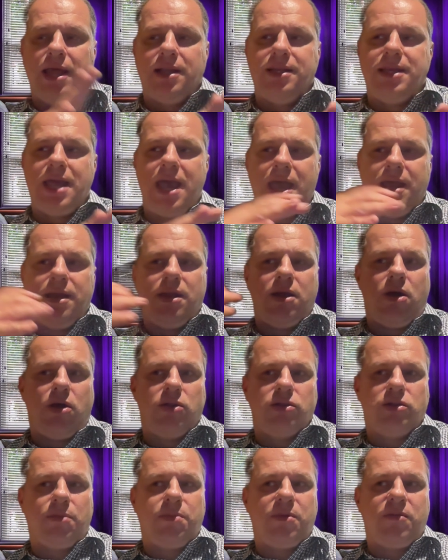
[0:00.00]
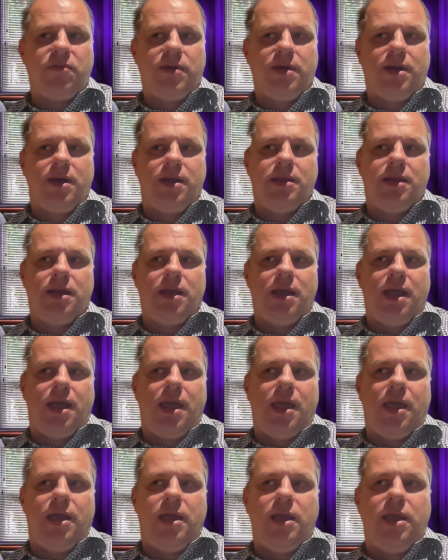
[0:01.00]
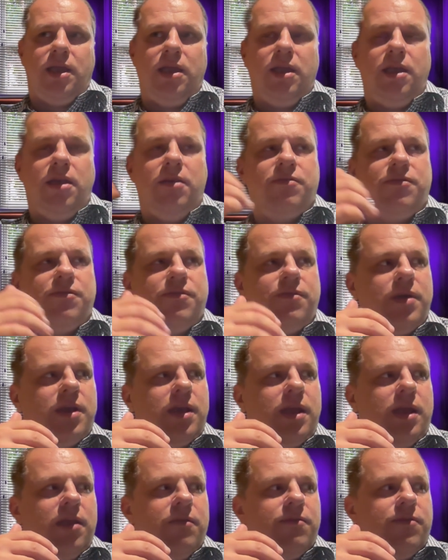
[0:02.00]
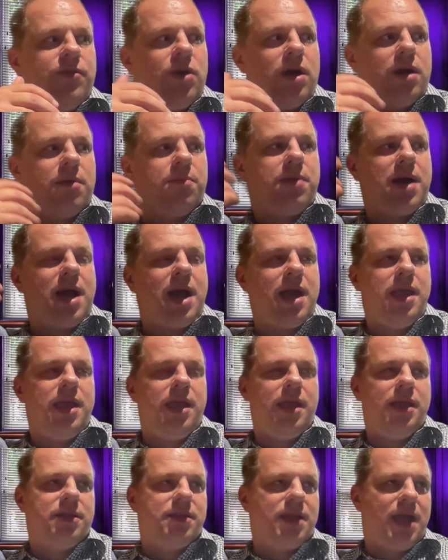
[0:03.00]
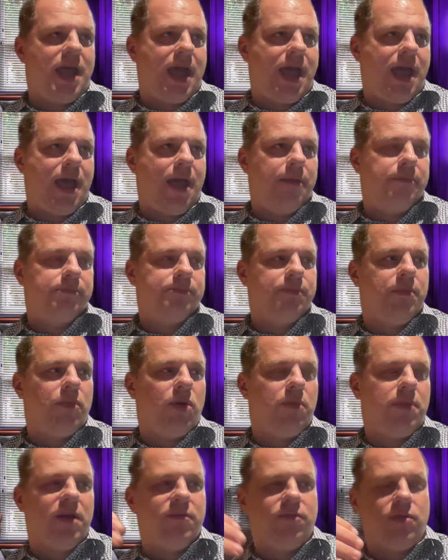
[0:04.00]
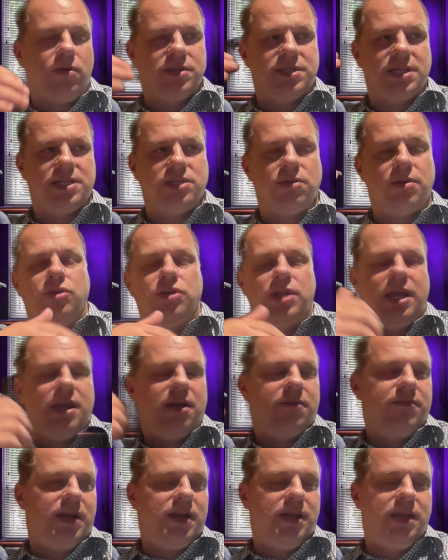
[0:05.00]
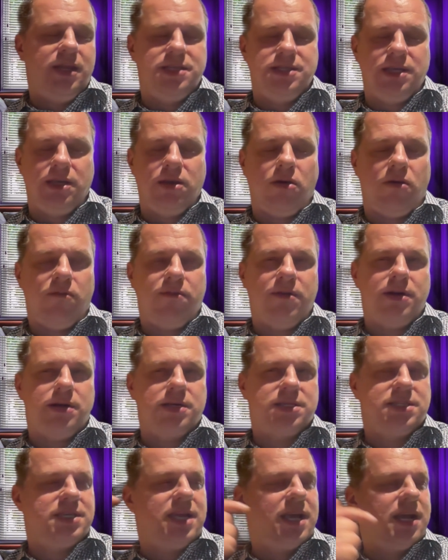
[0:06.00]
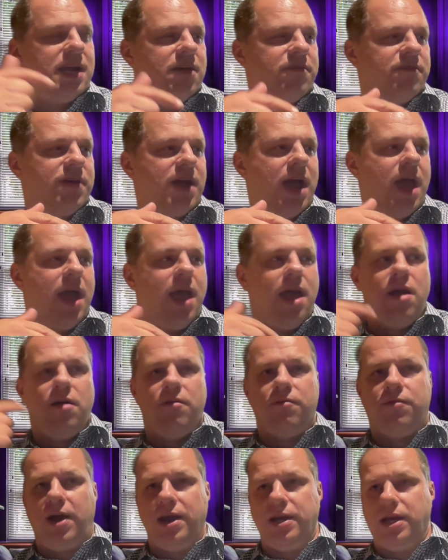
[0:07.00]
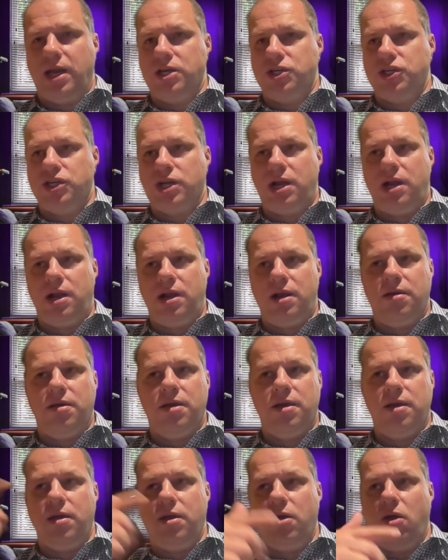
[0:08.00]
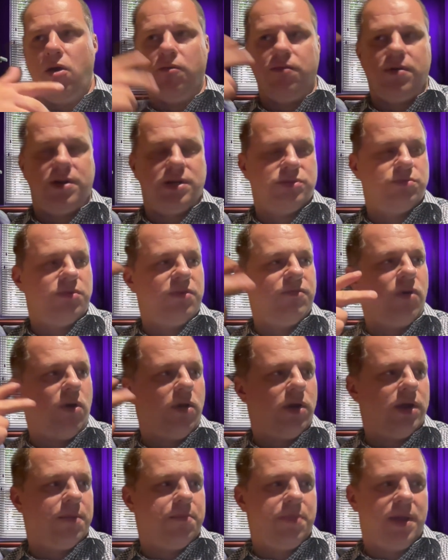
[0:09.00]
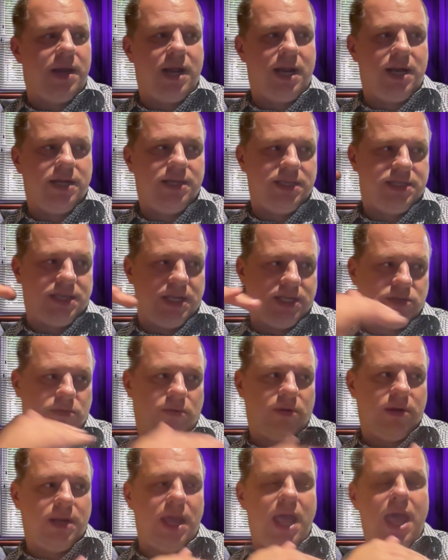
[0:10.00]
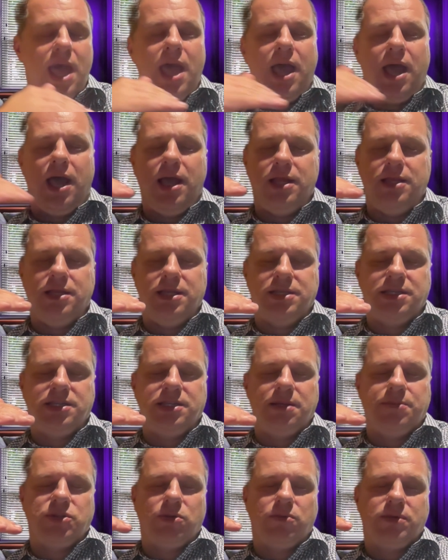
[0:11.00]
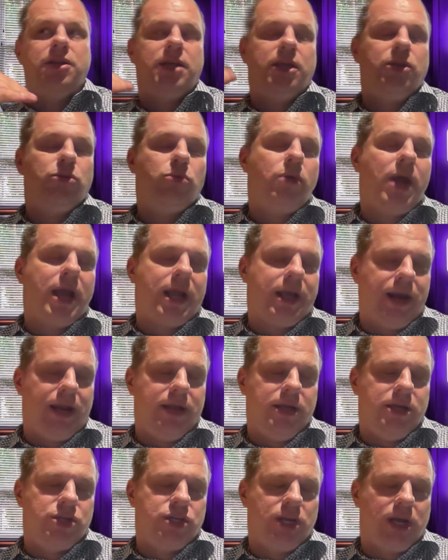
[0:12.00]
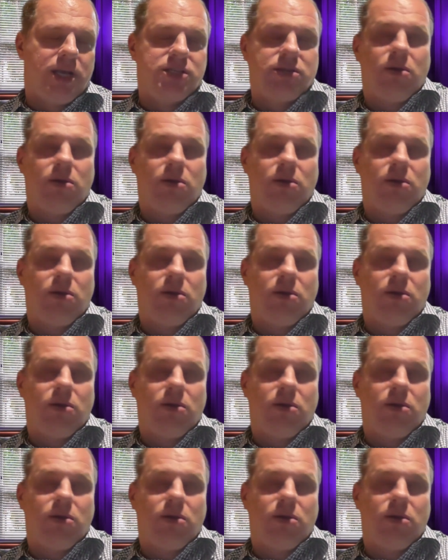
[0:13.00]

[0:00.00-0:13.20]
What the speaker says: Then on top of it, if you are buying the mobile phones and so on, they have a leasing offers, they have a financial offers with all the penalties and so on, the system. So they do a credit check.